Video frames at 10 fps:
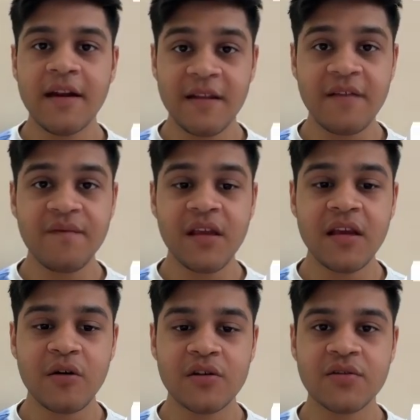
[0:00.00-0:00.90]
And then
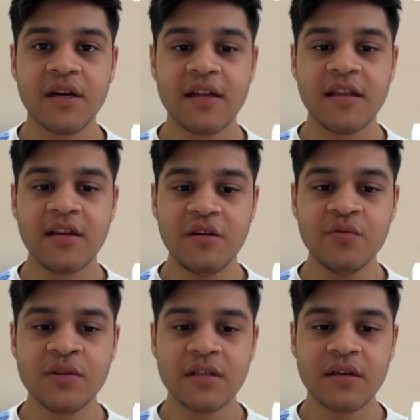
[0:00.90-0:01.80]
we also get the
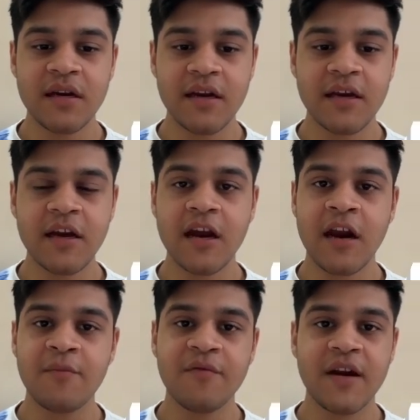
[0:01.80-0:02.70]
news data
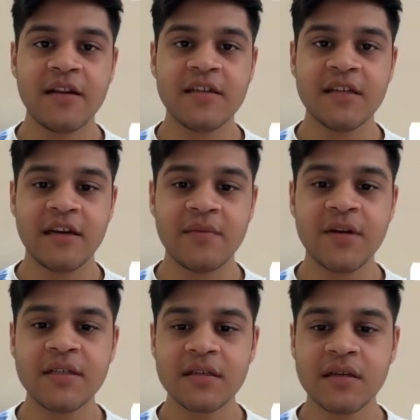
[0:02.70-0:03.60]
and provide the
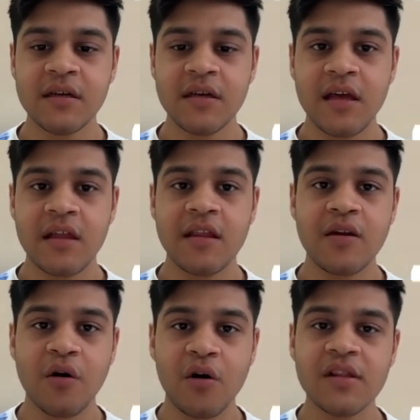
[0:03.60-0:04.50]
sentiments.
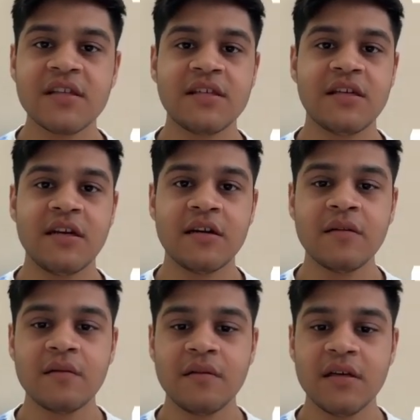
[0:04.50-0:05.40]
Then all this
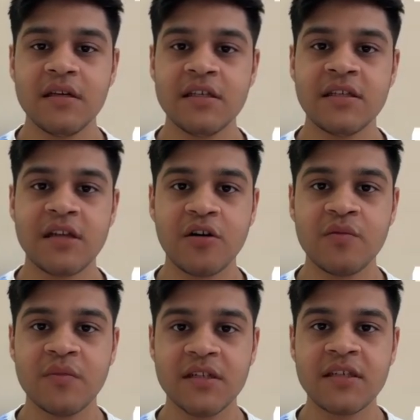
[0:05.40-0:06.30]
data is
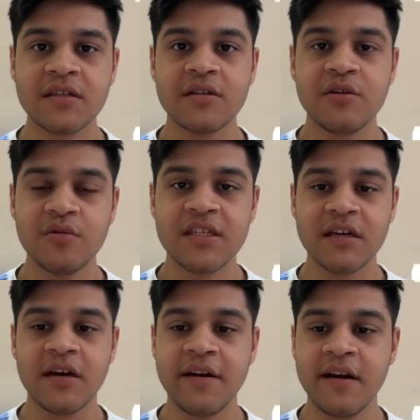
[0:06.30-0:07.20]
now merged to a
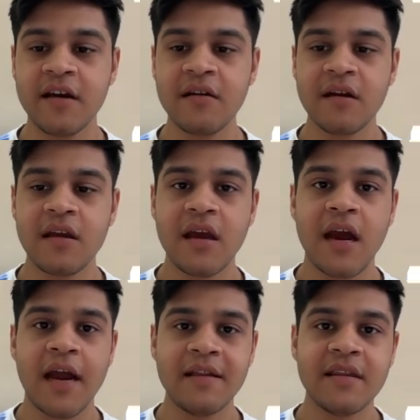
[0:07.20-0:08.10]
single data,
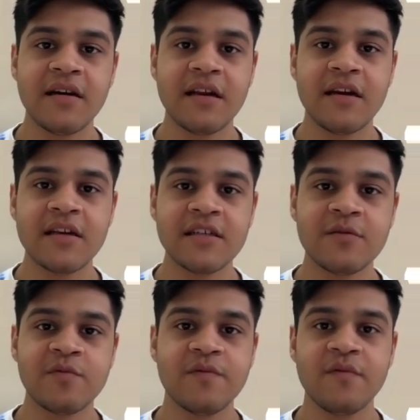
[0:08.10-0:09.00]
and the data
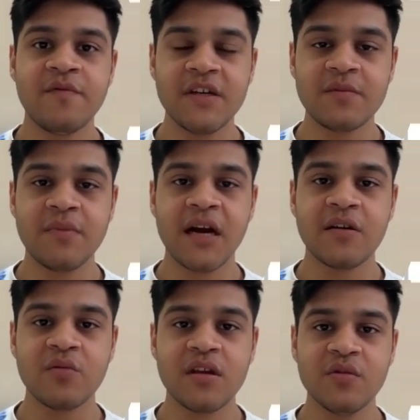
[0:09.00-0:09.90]
is fetched
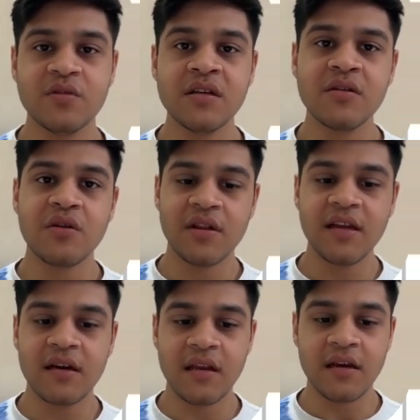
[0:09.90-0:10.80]
back to the user
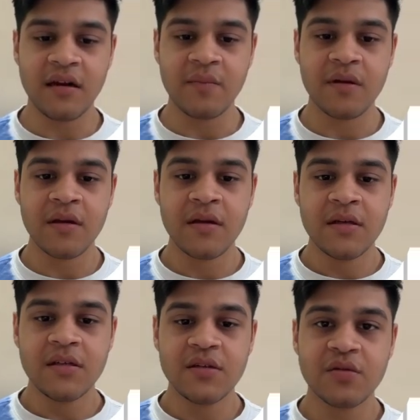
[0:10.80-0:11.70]
on the Telegram.
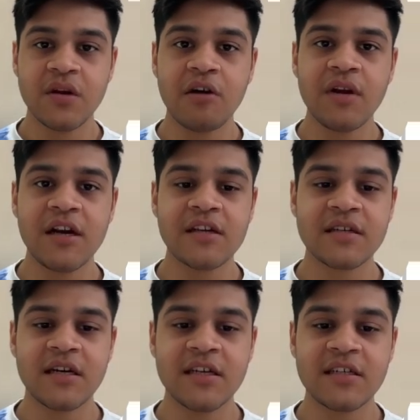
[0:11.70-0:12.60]
So now let
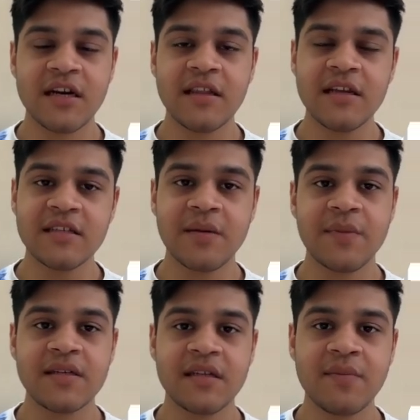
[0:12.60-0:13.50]
us understand the
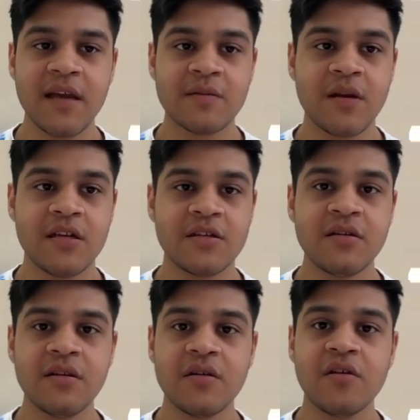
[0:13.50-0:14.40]
step-by-step
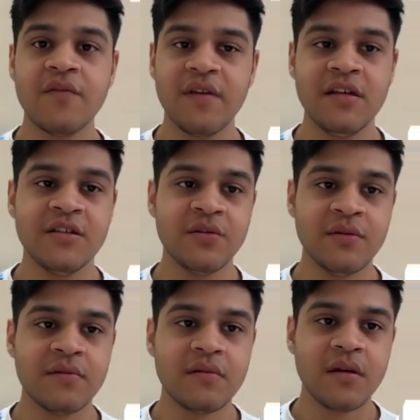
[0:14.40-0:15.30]
explanation of each
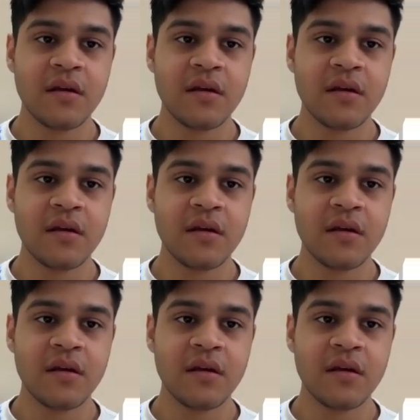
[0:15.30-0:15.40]
node.